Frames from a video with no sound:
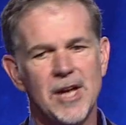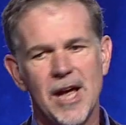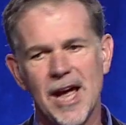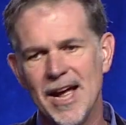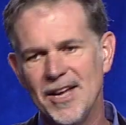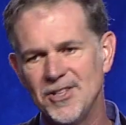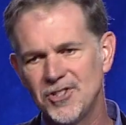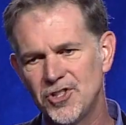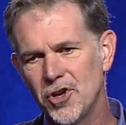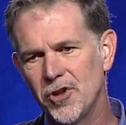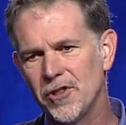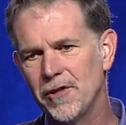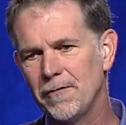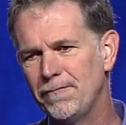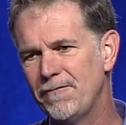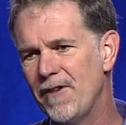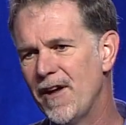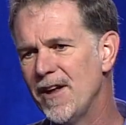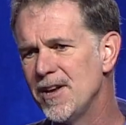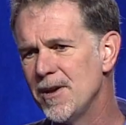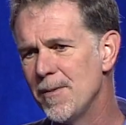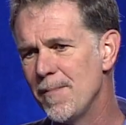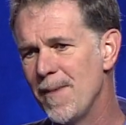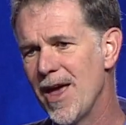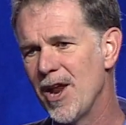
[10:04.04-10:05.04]
And so the
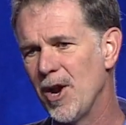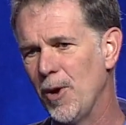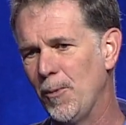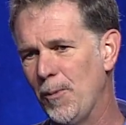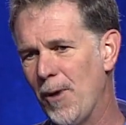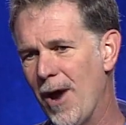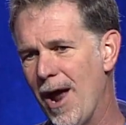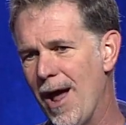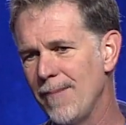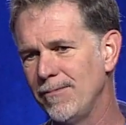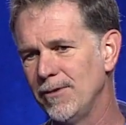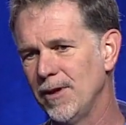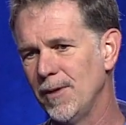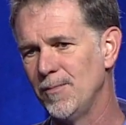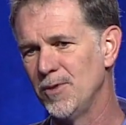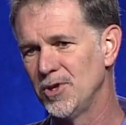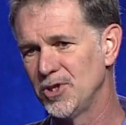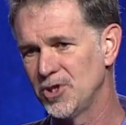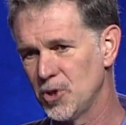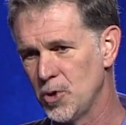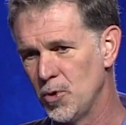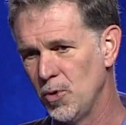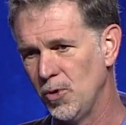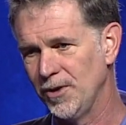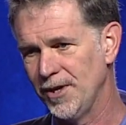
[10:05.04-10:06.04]
fundamental problem with
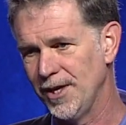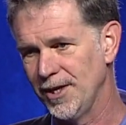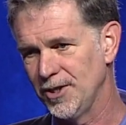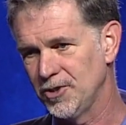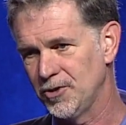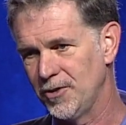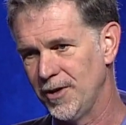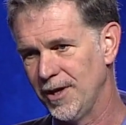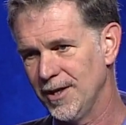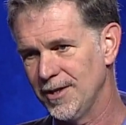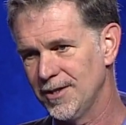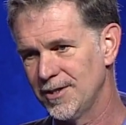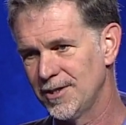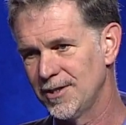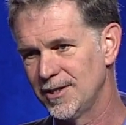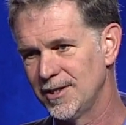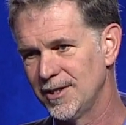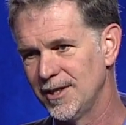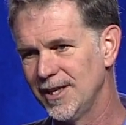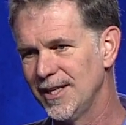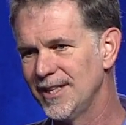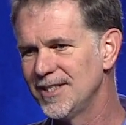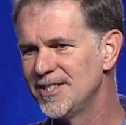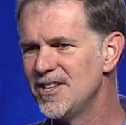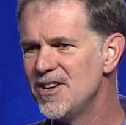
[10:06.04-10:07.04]
school districts
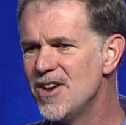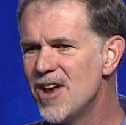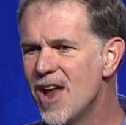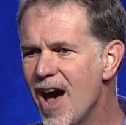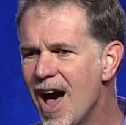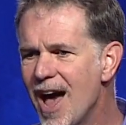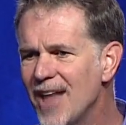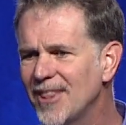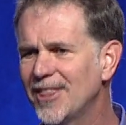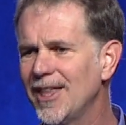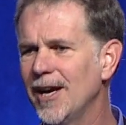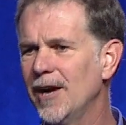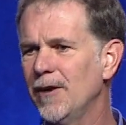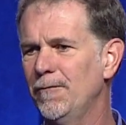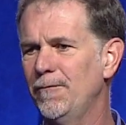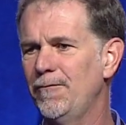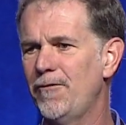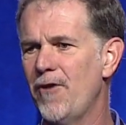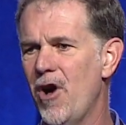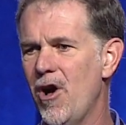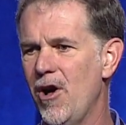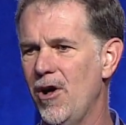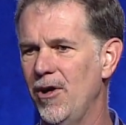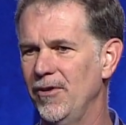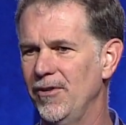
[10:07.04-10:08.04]
is not their
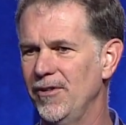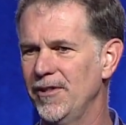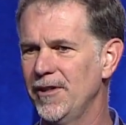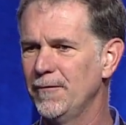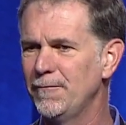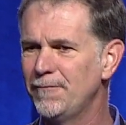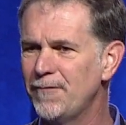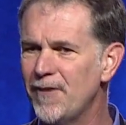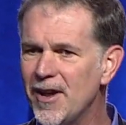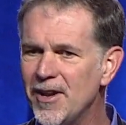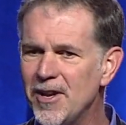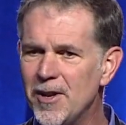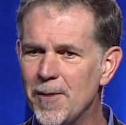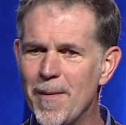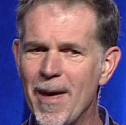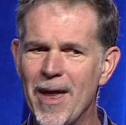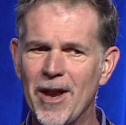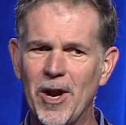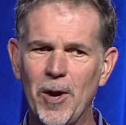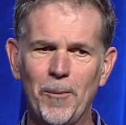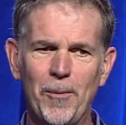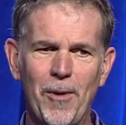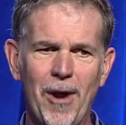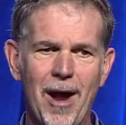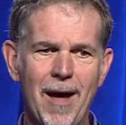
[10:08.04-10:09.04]
fault. The
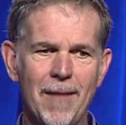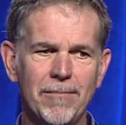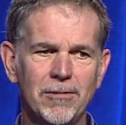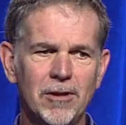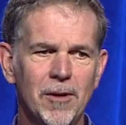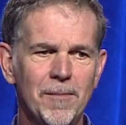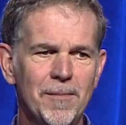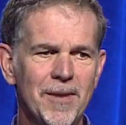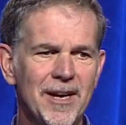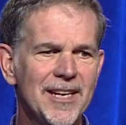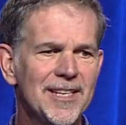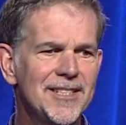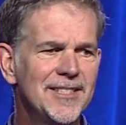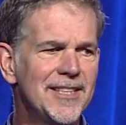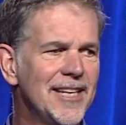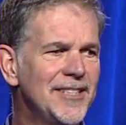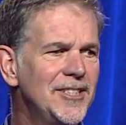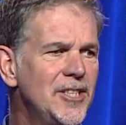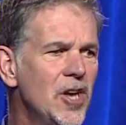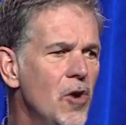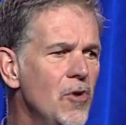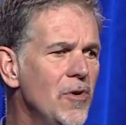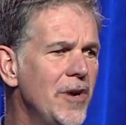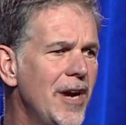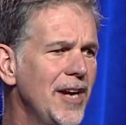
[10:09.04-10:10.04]
fundamental problem is they
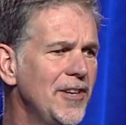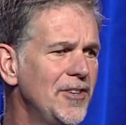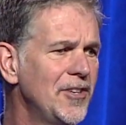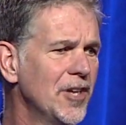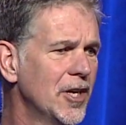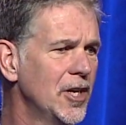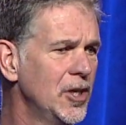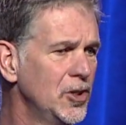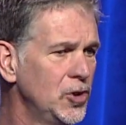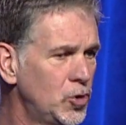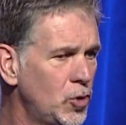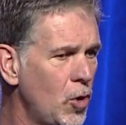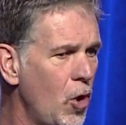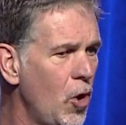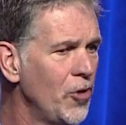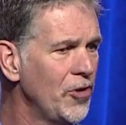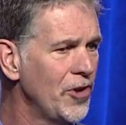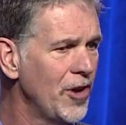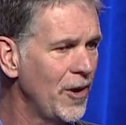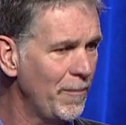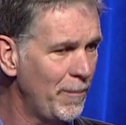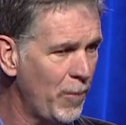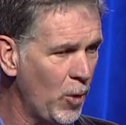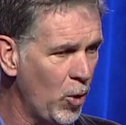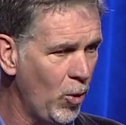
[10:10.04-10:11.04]
don't get to control
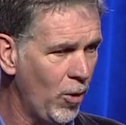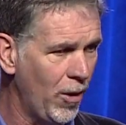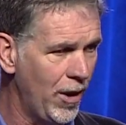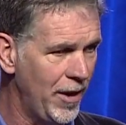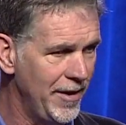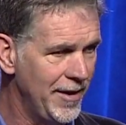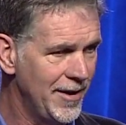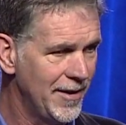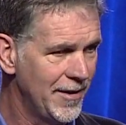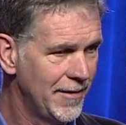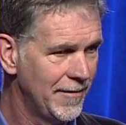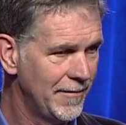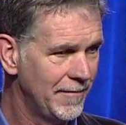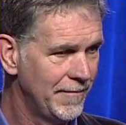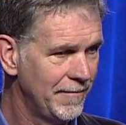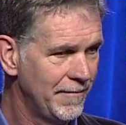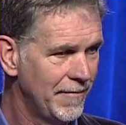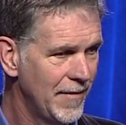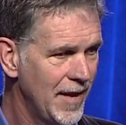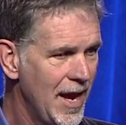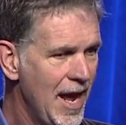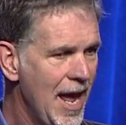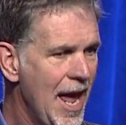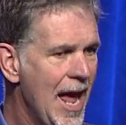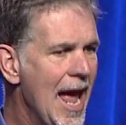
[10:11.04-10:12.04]
their board.
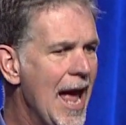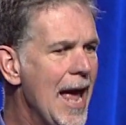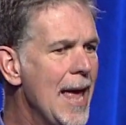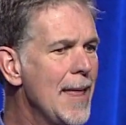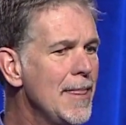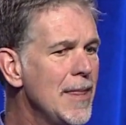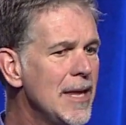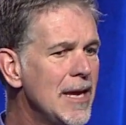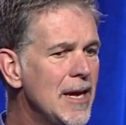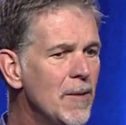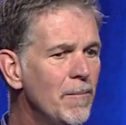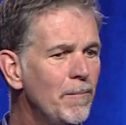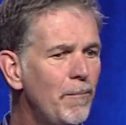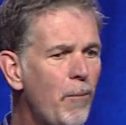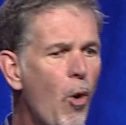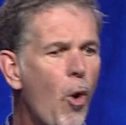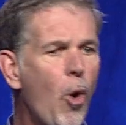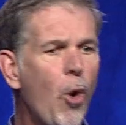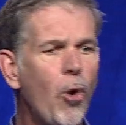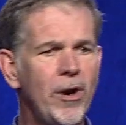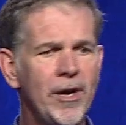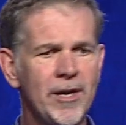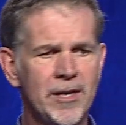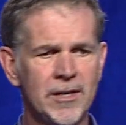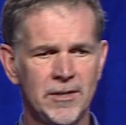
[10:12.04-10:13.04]
And the
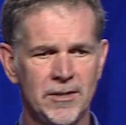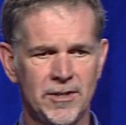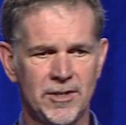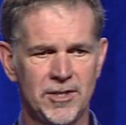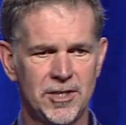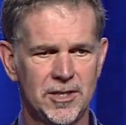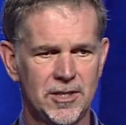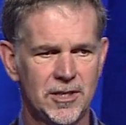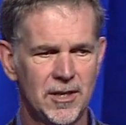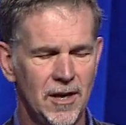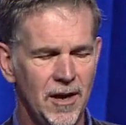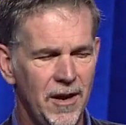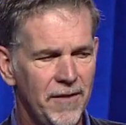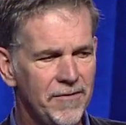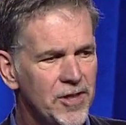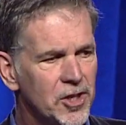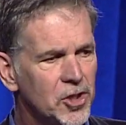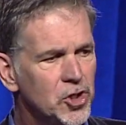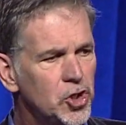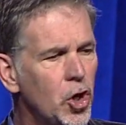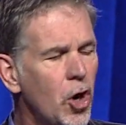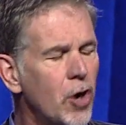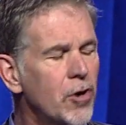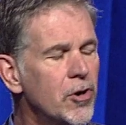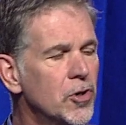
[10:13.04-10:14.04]
importance of the
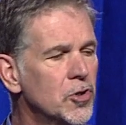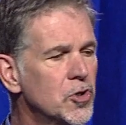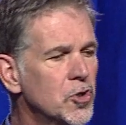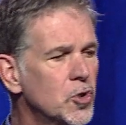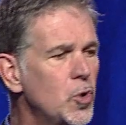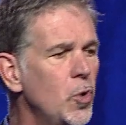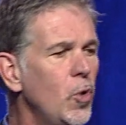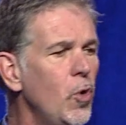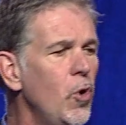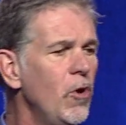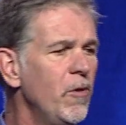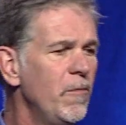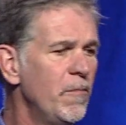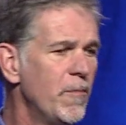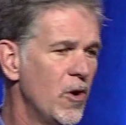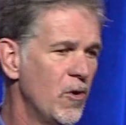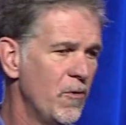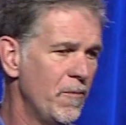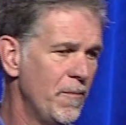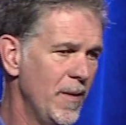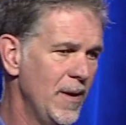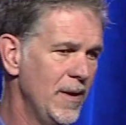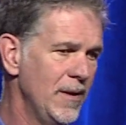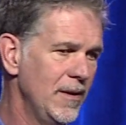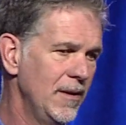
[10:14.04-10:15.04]
charter school
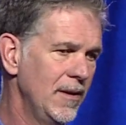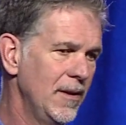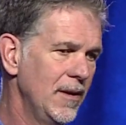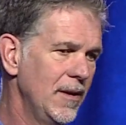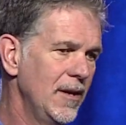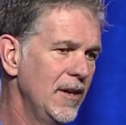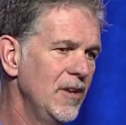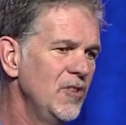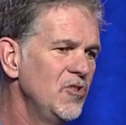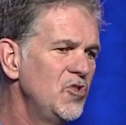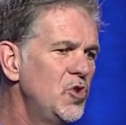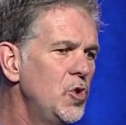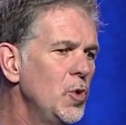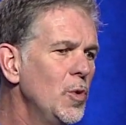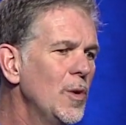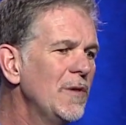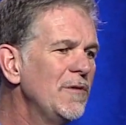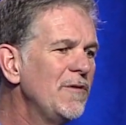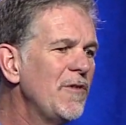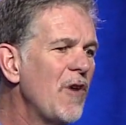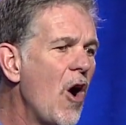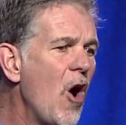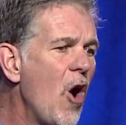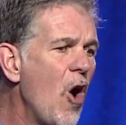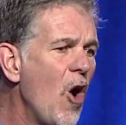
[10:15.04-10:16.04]
movement is to
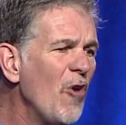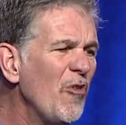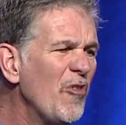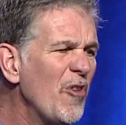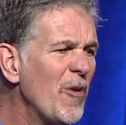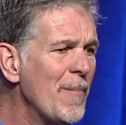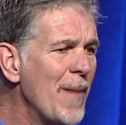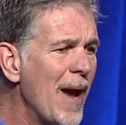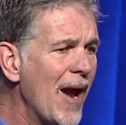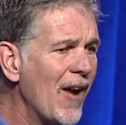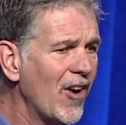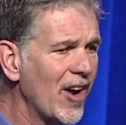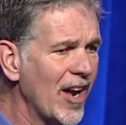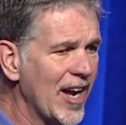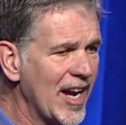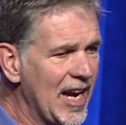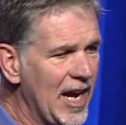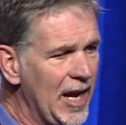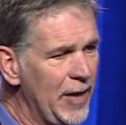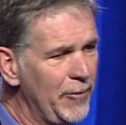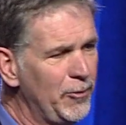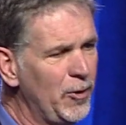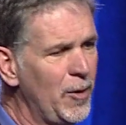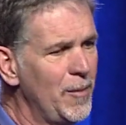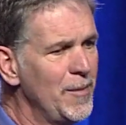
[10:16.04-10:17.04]
evolve
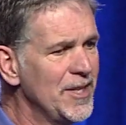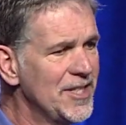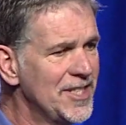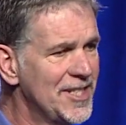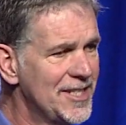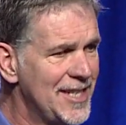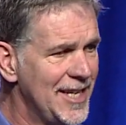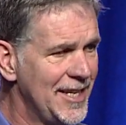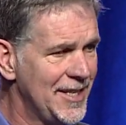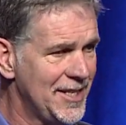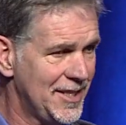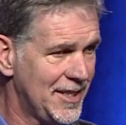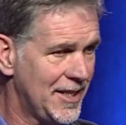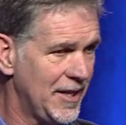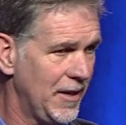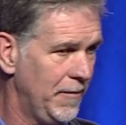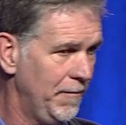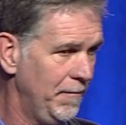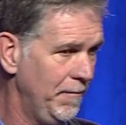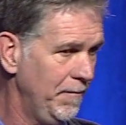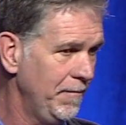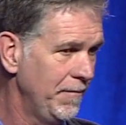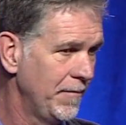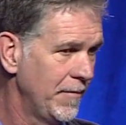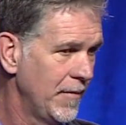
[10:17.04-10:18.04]
America from a system